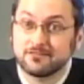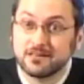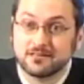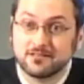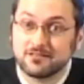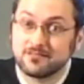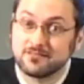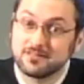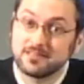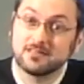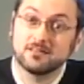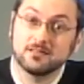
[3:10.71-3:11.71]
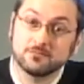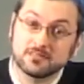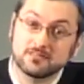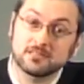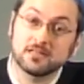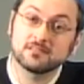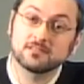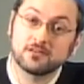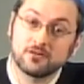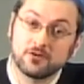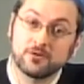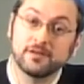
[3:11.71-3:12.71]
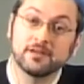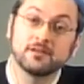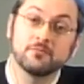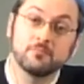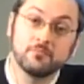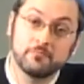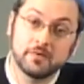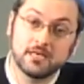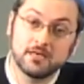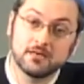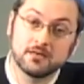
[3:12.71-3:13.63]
Richter, it was just hurting me.